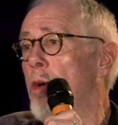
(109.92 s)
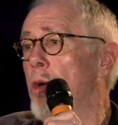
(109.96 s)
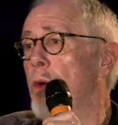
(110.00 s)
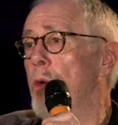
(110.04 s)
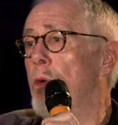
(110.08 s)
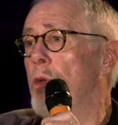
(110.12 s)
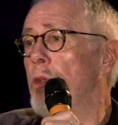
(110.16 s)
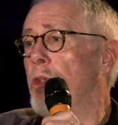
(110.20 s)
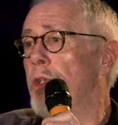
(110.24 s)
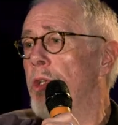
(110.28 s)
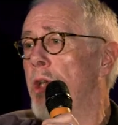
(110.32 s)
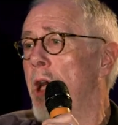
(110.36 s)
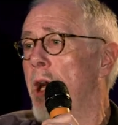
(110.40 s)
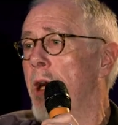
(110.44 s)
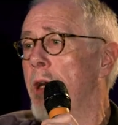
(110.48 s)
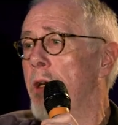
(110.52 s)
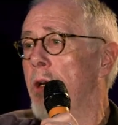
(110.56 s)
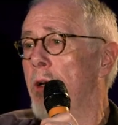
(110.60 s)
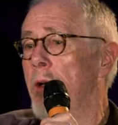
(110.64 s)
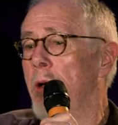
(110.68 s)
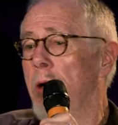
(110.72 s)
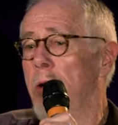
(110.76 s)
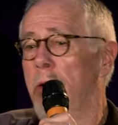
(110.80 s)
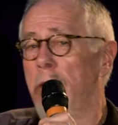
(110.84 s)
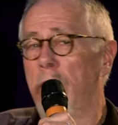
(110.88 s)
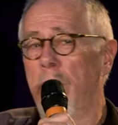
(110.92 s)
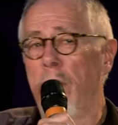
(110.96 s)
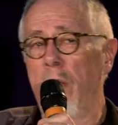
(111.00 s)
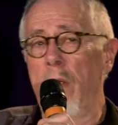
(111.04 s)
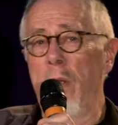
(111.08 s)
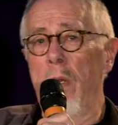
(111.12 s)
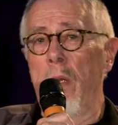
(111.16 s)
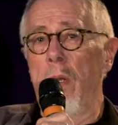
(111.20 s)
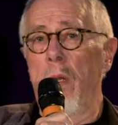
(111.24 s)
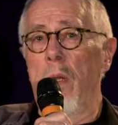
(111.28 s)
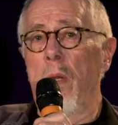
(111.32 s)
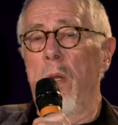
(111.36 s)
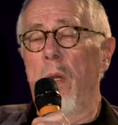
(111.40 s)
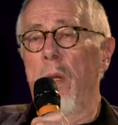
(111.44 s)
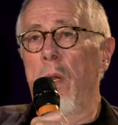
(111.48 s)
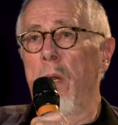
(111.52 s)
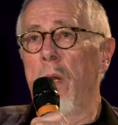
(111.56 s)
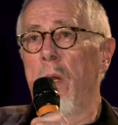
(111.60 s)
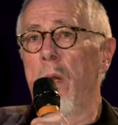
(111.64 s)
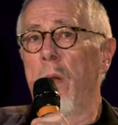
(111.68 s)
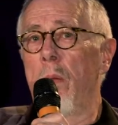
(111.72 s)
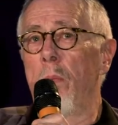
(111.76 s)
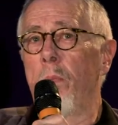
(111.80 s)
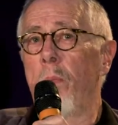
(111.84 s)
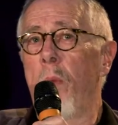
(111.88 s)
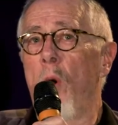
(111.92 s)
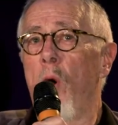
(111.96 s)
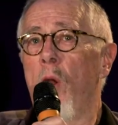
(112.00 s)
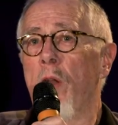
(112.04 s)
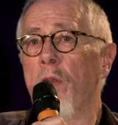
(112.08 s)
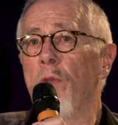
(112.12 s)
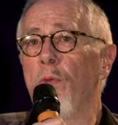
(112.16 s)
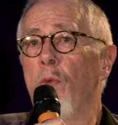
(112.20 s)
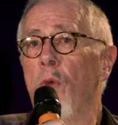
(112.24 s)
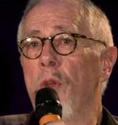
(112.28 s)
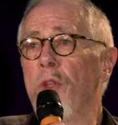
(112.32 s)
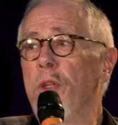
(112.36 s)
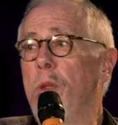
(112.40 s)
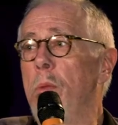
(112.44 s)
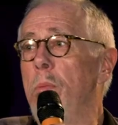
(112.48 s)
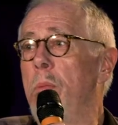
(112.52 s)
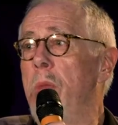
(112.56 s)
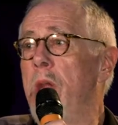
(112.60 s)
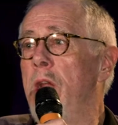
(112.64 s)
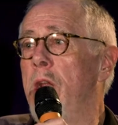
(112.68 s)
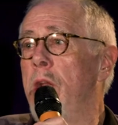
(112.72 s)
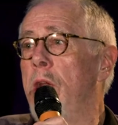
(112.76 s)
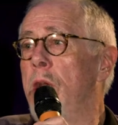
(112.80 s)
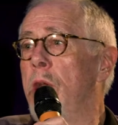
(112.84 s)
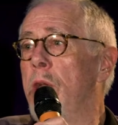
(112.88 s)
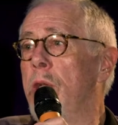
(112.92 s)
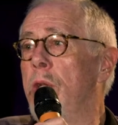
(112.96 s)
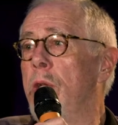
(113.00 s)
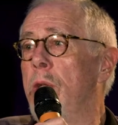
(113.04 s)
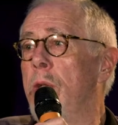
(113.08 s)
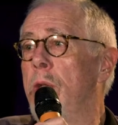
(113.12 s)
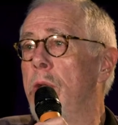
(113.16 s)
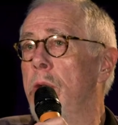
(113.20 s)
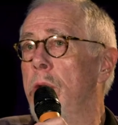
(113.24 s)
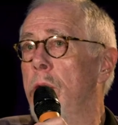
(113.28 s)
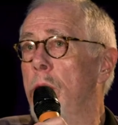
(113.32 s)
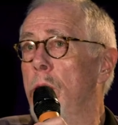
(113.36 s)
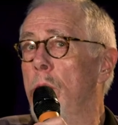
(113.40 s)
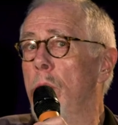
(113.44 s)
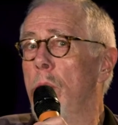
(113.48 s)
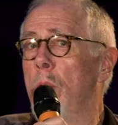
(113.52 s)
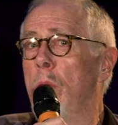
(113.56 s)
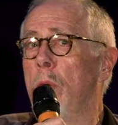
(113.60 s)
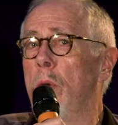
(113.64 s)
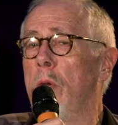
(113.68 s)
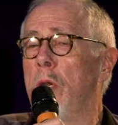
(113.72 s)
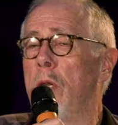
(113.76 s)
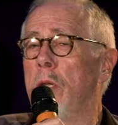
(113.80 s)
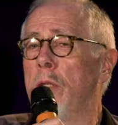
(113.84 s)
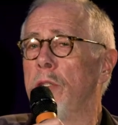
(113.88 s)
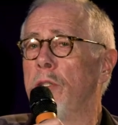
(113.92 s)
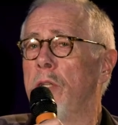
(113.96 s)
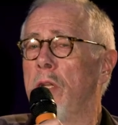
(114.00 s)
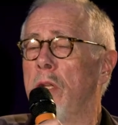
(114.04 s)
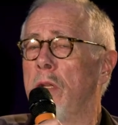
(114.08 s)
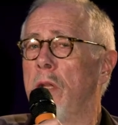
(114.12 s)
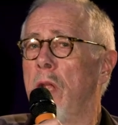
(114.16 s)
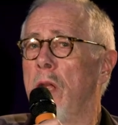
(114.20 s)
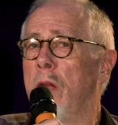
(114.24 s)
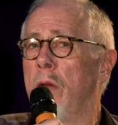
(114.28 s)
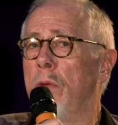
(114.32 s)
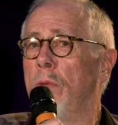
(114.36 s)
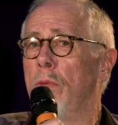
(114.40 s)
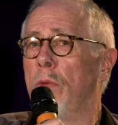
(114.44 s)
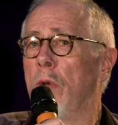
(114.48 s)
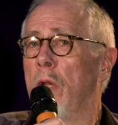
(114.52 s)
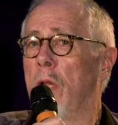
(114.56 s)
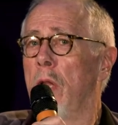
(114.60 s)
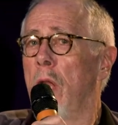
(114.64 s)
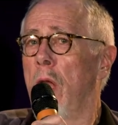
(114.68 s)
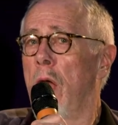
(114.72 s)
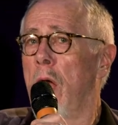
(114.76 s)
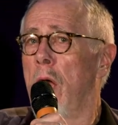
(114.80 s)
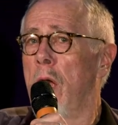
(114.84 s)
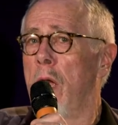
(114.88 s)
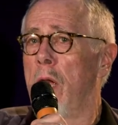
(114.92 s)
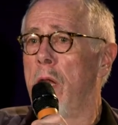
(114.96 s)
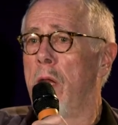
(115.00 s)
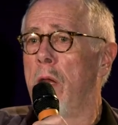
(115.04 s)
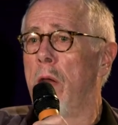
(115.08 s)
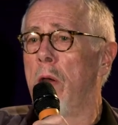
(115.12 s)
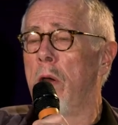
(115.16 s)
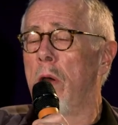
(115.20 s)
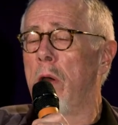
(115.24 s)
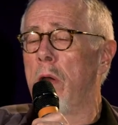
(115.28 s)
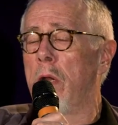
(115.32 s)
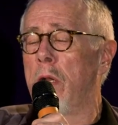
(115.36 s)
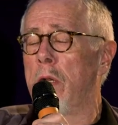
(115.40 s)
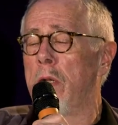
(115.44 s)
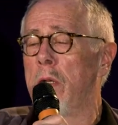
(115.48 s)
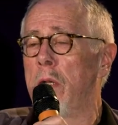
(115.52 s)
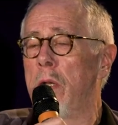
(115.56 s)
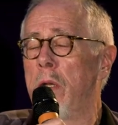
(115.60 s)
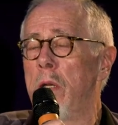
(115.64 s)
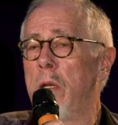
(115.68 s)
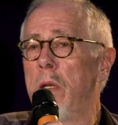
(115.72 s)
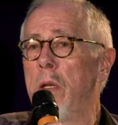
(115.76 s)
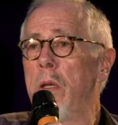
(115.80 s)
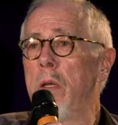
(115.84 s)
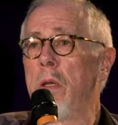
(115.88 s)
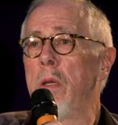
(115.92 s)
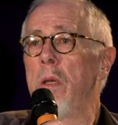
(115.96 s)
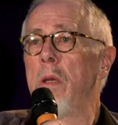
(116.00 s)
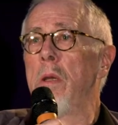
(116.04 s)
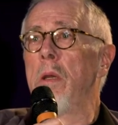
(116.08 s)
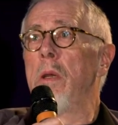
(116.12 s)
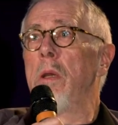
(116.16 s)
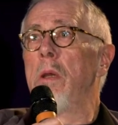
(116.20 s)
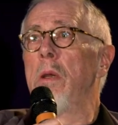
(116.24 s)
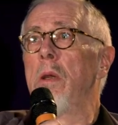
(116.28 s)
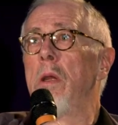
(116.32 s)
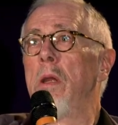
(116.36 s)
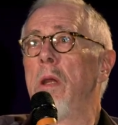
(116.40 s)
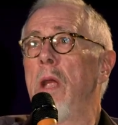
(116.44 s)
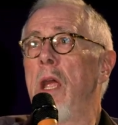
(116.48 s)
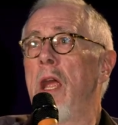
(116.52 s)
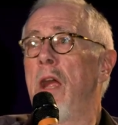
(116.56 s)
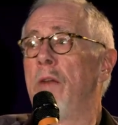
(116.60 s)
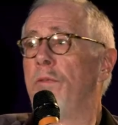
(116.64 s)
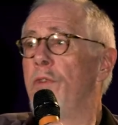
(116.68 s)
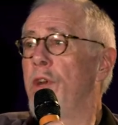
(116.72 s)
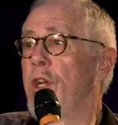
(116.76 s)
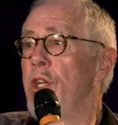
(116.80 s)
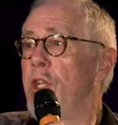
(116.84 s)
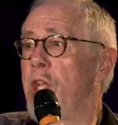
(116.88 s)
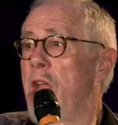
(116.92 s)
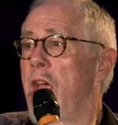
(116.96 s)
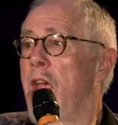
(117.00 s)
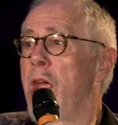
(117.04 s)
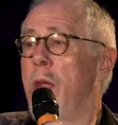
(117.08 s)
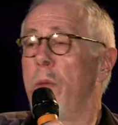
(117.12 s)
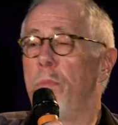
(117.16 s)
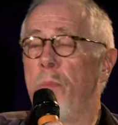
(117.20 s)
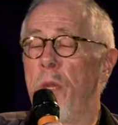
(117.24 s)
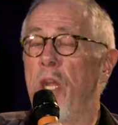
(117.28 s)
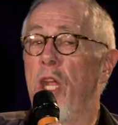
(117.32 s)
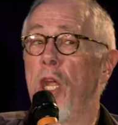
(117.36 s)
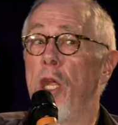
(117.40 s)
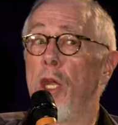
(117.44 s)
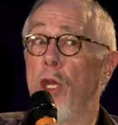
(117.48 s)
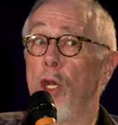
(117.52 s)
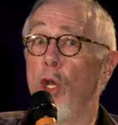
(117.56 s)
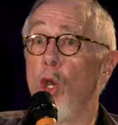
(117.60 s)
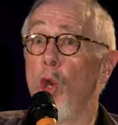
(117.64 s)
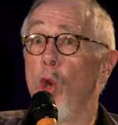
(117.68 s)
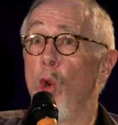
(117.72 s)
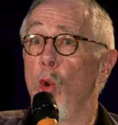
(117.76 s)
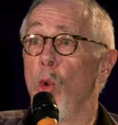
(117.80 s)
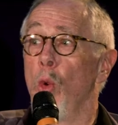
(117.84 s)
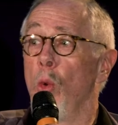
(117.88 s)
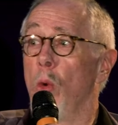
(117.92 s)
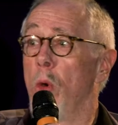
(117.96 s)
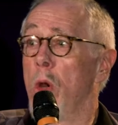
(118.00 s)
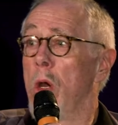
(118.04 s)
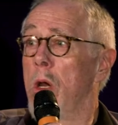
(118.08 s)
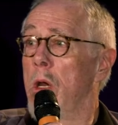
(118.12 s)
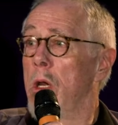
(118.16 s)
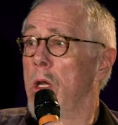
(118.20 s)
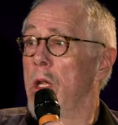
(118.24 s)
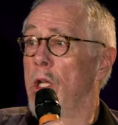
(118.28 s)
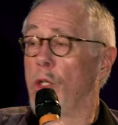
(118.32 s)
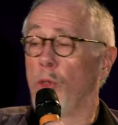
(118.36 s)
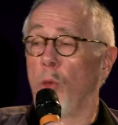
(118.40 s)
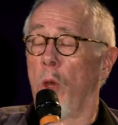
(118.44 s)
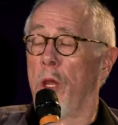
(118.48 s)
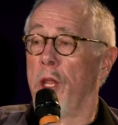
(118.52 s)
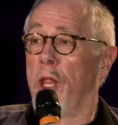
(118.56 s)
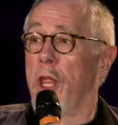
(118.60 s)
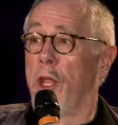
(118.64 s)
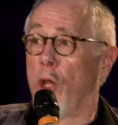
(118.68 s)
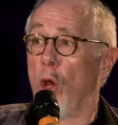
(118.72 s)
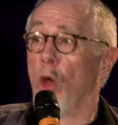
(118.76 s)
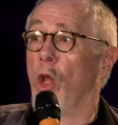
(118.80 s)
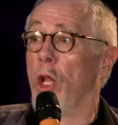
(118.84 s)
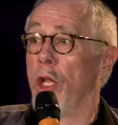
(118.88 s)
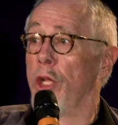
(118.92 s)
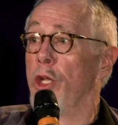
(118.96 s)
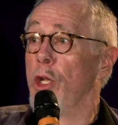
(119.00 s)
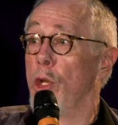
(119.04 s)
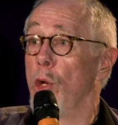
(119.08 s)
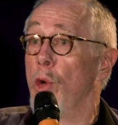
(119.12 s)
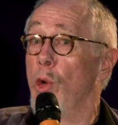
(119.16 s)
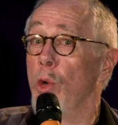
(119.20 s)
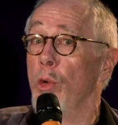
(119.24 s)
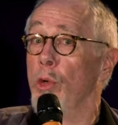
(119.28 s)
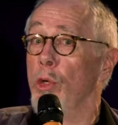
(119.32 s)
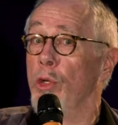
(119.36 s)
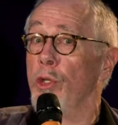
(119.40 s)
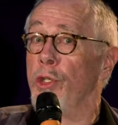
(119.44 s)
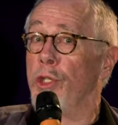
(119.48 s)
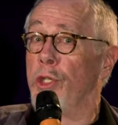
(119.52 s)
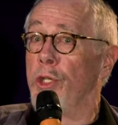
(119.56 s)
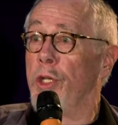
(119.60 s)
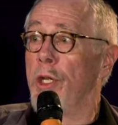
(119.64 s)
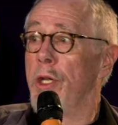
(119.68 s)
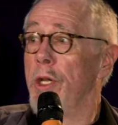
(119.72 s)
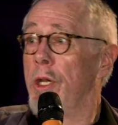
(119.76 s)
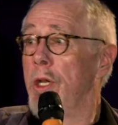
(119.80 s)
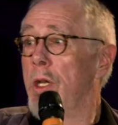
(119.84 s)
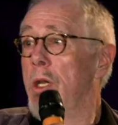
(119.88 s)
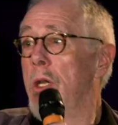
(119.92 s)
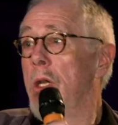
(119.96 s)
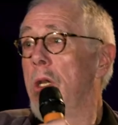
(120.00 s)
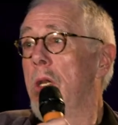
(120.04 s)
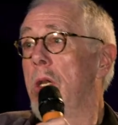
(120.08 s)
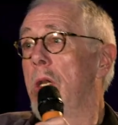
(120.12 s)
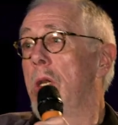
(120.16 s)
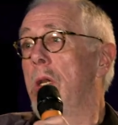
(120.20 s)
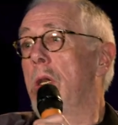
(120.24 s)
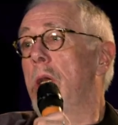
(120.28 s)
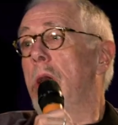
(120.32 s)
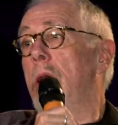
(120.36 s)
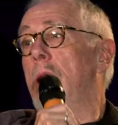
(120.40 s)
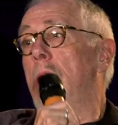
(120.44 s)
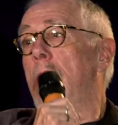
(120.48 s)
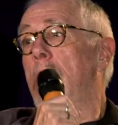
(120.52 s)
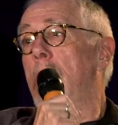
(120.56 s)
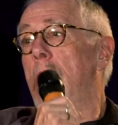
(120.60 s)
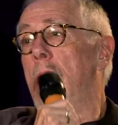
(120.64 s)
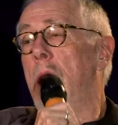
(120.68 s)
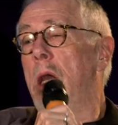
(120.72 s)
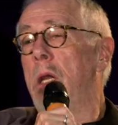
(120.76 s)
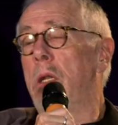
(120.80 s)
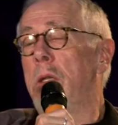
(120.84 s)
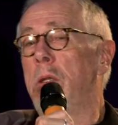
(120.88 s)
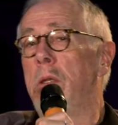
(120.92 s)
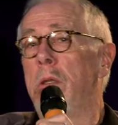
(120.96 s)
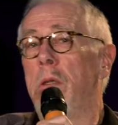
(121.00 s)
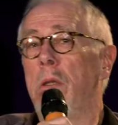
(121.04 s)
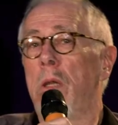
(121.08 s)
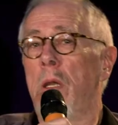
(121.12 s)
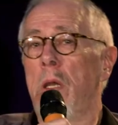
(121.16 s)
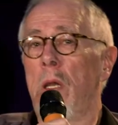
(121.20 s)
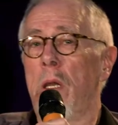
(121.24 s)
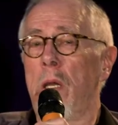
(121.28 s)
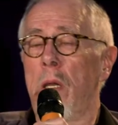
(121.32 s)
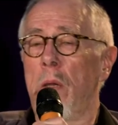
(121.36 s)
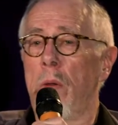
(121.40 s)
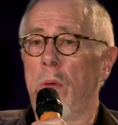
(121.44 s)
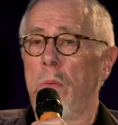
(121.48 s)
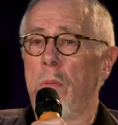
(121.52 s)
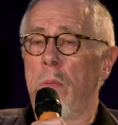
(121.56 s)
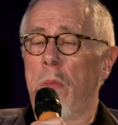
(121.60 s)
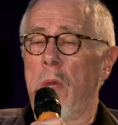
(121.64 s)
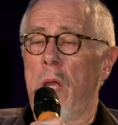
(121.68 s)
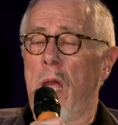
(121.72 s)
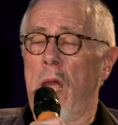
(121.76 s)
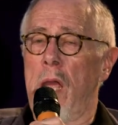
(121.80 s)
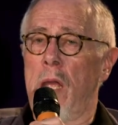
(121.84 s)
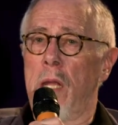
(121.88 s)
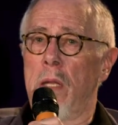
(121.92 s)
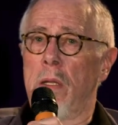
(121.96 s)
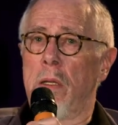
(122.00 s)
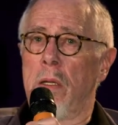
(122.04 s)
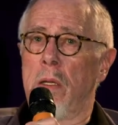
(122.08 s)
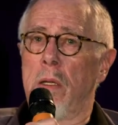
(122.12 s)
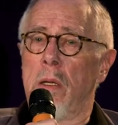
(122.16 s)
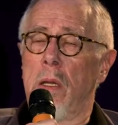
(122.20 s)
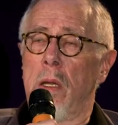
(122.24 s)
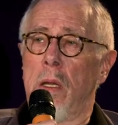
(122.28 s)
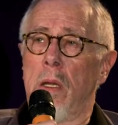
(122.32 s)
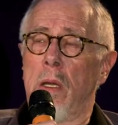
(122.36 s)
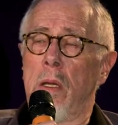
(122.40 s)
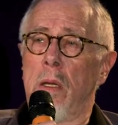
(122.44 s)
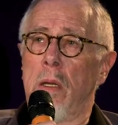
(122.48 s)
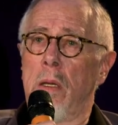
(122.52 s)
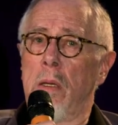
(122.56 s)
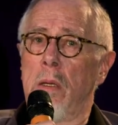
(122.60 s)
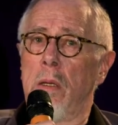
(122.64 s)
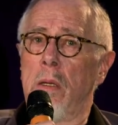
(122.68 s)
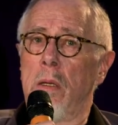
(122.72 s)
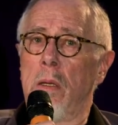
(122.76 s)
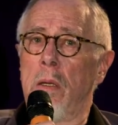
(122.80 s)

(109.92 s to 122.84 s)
news cycle, part of what the media do is that they rely on every day being new. That's why they call it news. And the